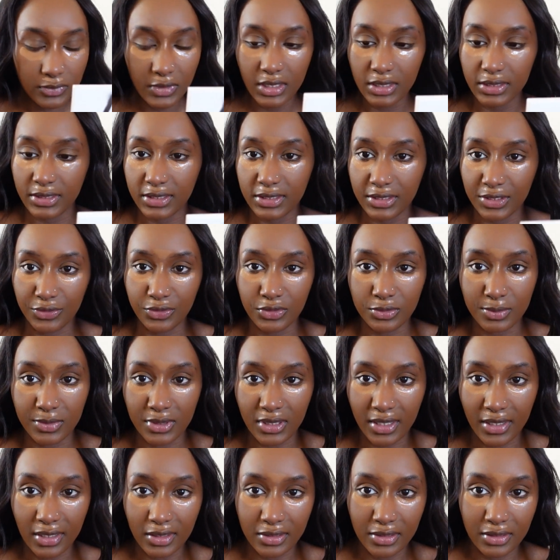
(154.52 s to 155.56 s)
Excuse me,
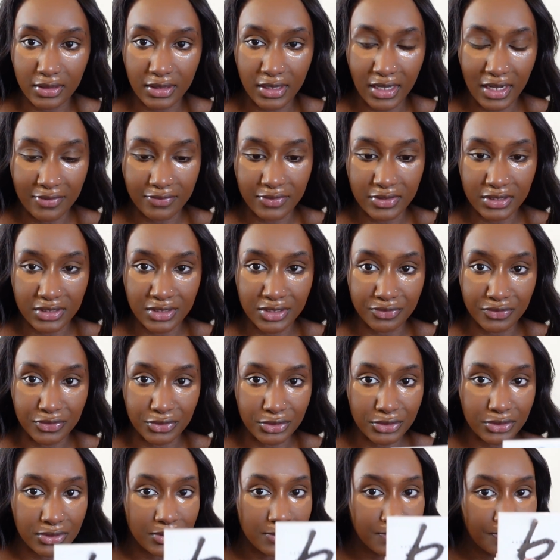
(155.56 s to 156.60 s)
I clearly have the
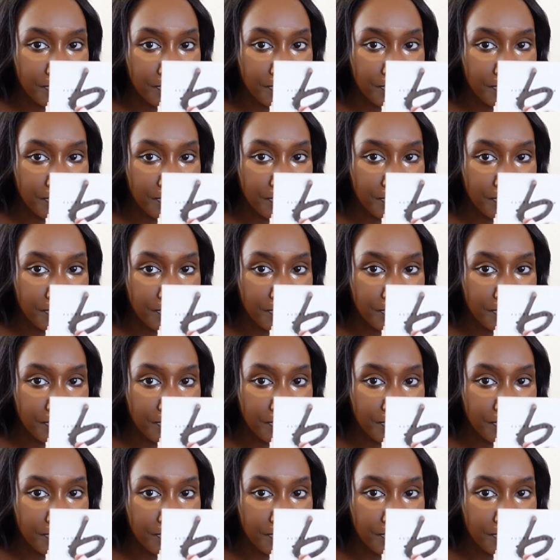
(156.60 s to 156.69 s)
sniffles.